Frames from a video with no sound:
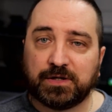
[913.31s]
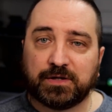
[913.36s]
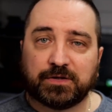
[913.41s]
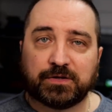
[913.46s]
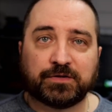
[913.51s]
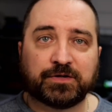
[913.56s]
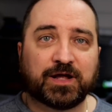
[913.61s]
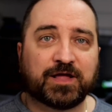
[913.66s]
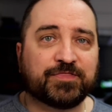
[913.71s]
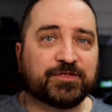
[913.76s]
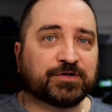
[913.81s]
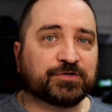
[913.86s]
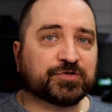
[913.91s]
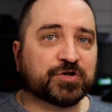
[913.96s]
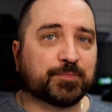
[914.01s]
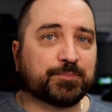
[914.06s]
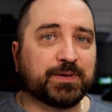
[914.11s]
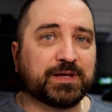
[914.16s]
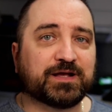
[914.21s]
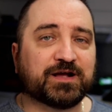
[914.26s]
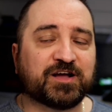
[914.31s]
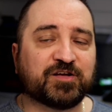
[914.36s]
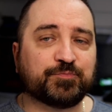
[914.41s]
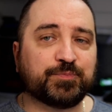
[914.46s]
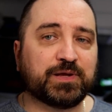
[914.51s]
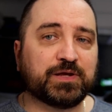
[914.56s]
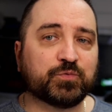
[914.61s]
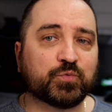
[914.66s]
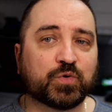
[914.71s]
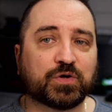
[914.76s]
Another topic I've
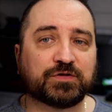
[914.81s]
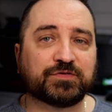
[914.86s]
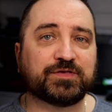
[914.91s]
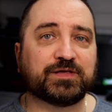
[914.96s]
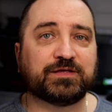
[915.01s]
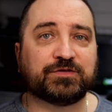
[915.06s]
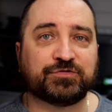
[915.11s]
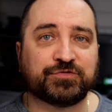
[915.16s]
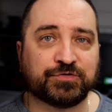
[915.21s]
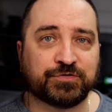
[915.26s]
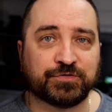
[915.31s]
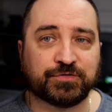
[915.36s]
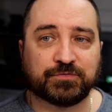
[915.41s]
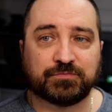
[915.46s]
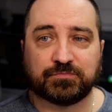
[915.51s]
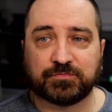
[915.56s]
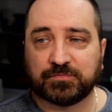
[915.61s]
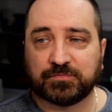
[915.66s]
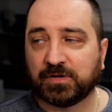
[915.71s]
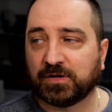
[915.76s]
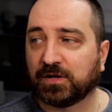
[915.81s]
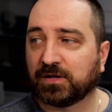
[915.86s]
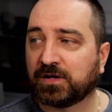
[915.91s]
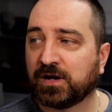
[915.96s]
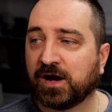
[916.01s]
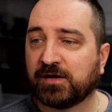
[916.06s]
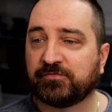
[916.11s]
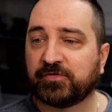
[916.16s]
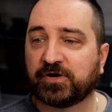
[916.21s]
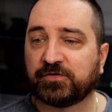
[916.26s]
been wanting to
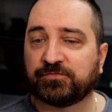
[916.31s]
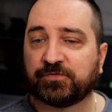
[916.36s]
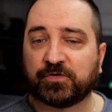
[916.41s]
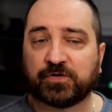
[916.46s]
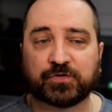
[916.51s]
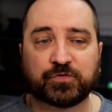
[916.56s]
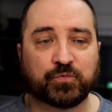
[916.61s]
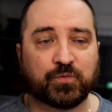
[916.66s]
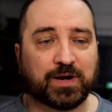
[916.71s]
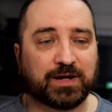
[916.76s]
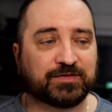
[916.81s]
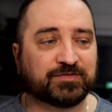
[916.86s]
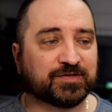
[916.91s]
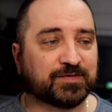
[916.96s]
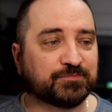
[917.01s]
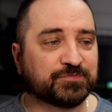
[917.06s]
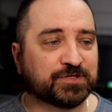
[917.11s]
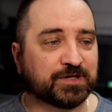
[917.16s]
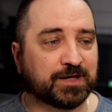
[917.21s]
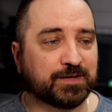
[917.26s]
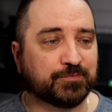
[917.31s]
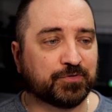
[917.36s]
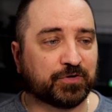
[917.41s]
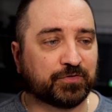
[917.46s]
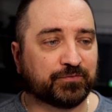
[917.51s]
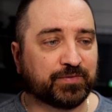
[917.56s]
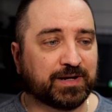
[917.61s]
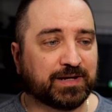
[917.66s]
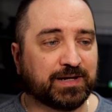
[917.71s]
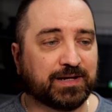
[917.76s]
cover for quite some time
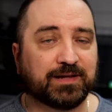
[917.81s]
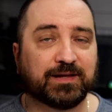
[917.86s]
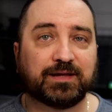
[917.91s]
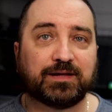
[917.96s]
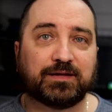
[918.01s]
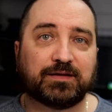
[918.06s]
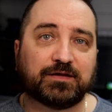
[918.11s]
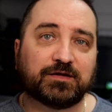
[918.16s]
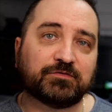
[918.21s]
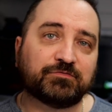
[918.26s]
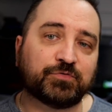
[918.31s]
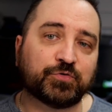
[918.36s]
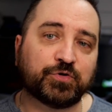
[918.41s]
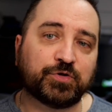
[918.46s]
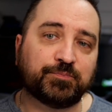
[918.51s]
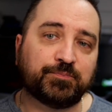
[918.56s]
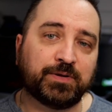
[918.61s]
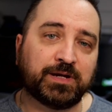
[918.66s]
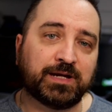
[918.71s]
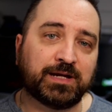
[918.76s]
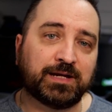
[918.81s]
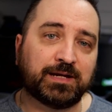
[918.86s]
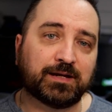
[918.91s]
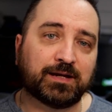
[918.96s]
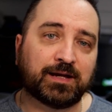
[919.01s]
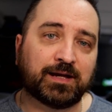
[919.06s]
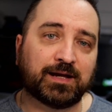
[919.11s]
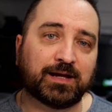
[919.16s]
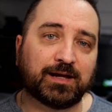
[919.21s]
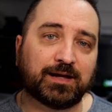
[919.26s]
already would be
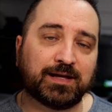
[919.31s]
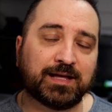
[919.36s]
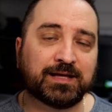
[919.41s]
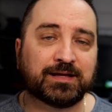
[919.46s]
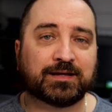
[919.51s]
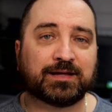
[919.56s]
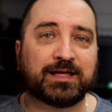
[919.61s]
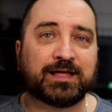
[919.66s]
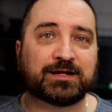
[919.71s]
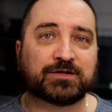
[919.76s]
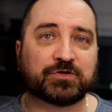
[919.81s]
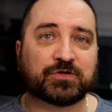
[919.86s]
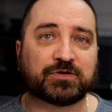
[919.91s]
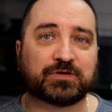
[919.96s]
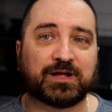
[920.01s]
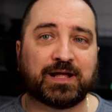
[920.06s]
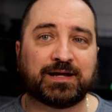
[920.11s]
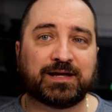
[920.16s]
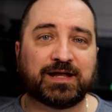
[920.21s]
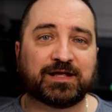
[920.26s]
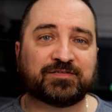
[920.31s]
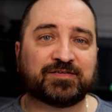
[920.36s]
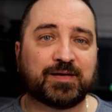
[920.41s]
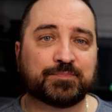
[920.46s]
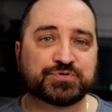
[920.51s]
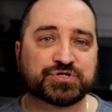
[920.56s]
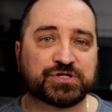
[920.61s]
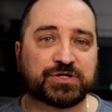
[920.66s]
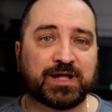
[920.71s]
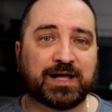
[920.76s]
error and
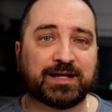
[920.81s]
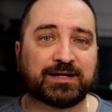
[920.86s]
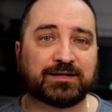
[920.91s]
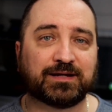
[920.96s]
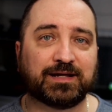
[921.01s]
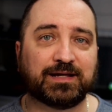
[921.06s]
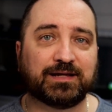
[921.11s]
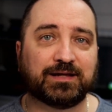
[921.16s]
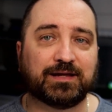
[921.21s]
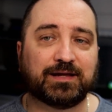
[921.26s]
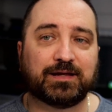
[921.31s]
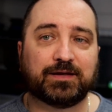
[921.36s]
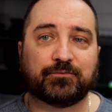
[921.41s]
exception handling.